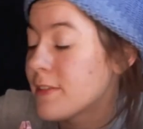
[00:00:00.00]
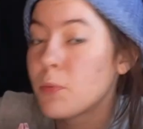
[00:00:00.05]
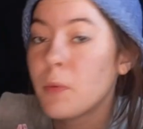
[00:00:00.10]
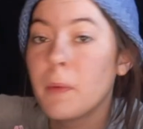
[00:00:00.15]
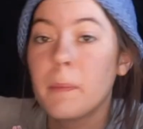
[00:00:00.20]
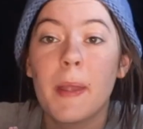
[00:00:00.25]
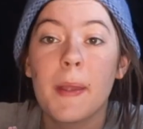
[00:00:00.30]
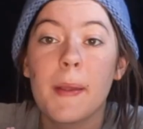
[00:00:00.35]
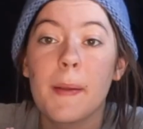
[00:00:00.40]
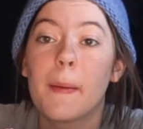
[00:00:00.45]
will
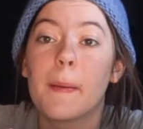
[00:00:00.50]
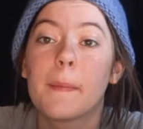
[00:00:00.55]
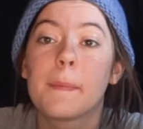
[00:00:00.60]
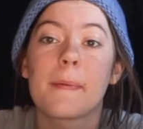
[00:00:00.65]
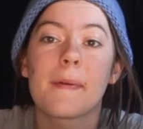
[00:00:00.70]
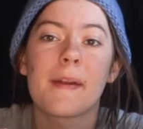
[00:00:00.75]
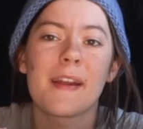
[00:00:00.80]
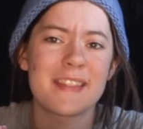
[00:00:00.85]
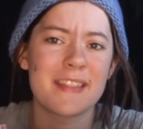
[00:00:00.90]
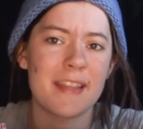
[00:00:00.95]
be a
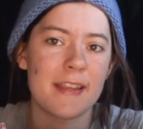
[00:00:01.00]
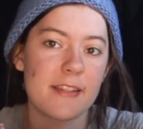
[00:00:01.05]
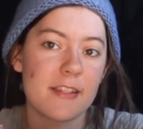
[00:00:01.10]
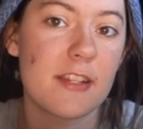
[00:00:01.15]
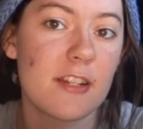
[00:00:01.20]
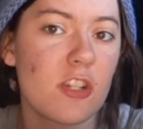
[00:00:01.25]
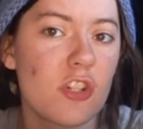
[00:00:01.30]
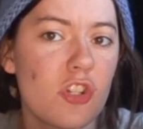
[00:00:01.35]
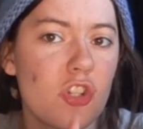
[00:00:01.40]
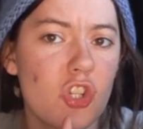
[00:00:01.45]
present
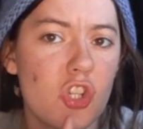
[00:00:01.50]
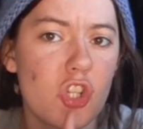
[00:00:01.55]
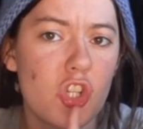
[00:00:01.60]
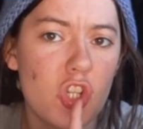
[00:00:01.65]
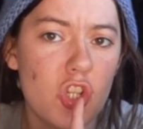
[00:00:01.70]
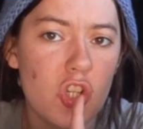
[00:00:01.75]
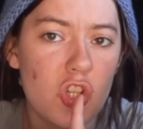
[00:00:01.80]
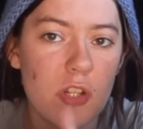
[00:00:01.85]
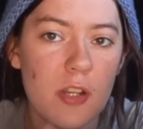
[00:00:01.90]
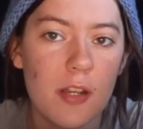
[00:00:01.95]

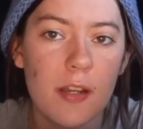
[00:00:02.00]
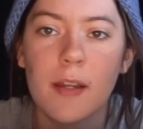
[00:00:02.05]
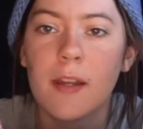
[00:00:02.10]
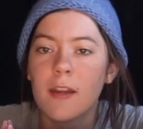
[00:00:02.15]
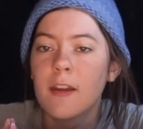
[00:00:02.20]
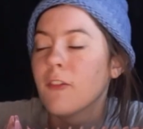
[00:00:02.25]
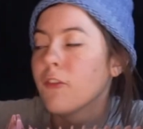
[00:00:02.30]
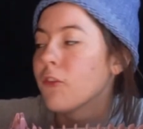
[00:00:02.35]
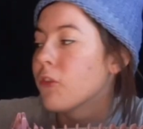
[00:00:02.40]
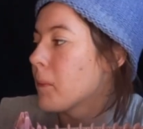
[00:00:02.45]

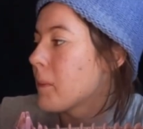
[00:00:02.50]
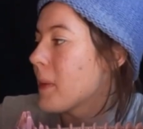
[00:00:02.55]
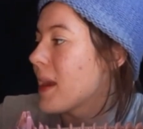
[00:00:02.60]
for my